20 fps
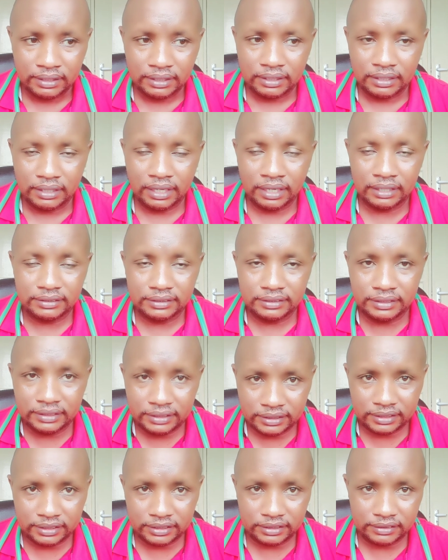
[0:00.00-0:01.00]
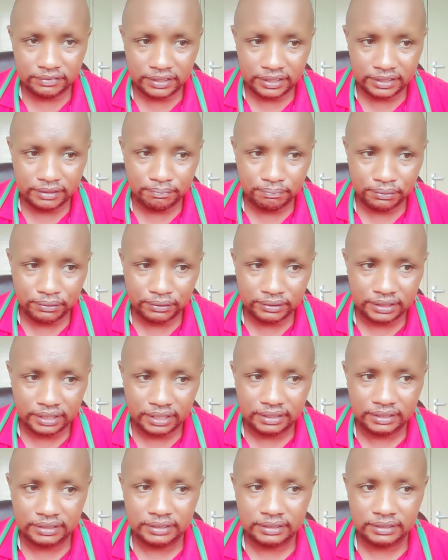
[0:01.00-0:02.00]
and this is very
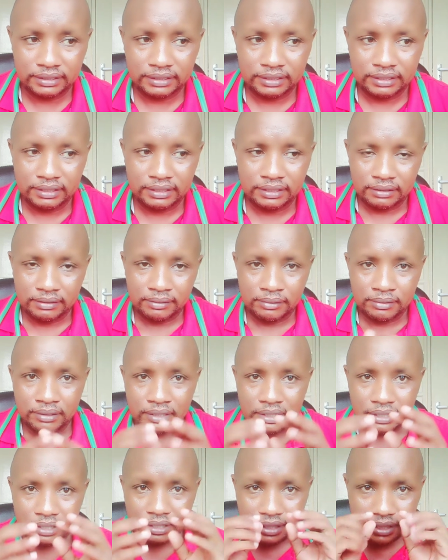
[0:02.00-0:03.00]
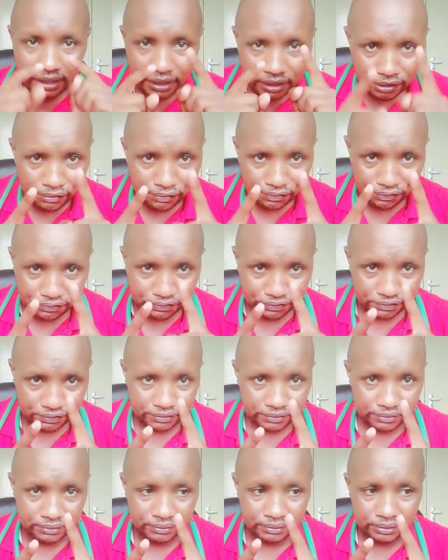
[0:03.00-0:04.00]
important, if
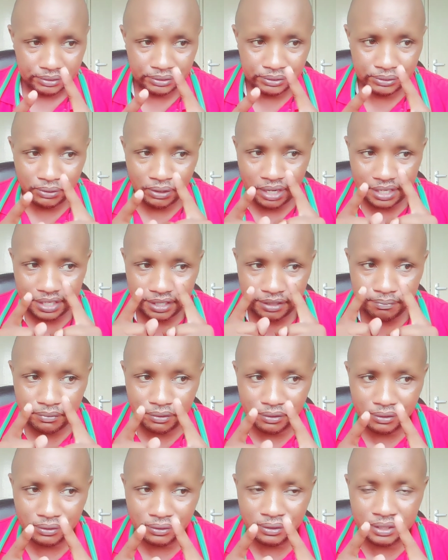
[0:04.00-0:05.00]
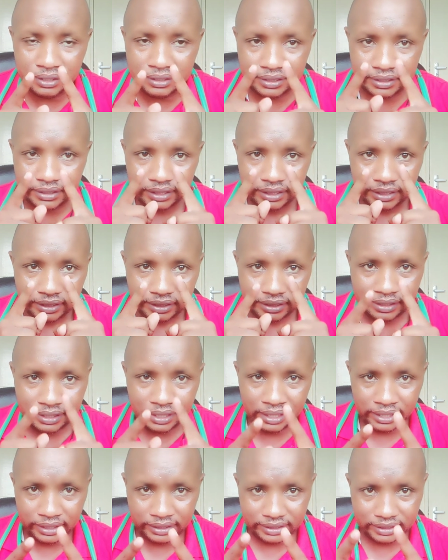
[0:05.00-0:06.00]
your hemorrhoids
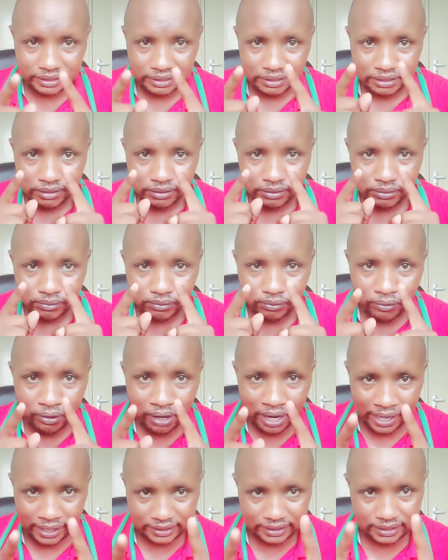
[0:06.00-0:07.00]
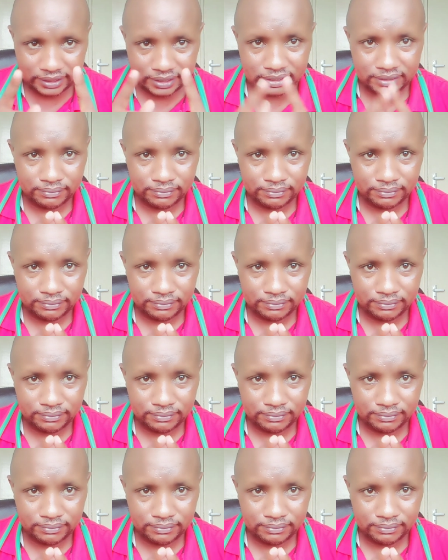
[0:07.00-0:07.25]
get worse,